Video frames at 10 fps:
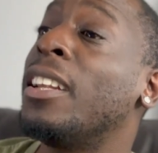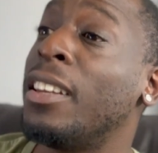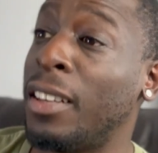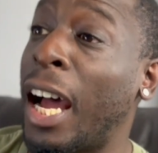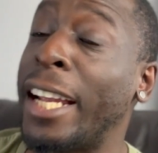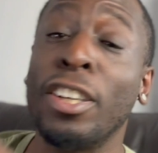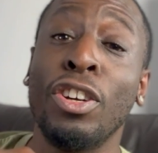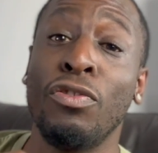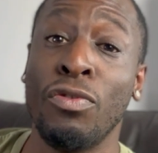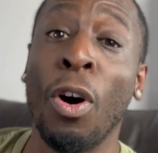like
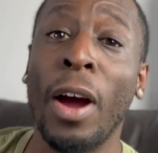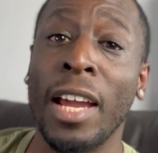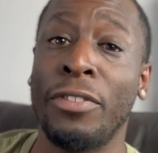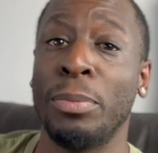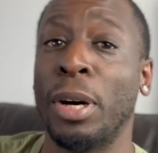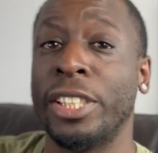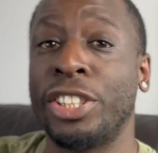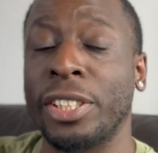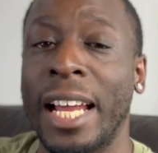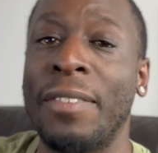not everybody
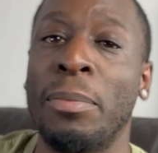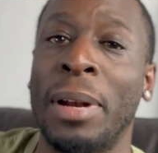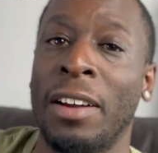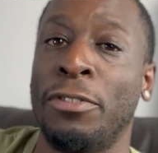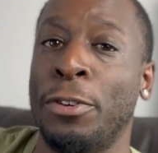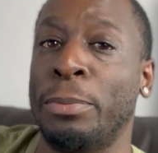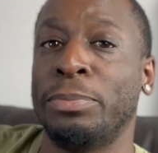should have a platform.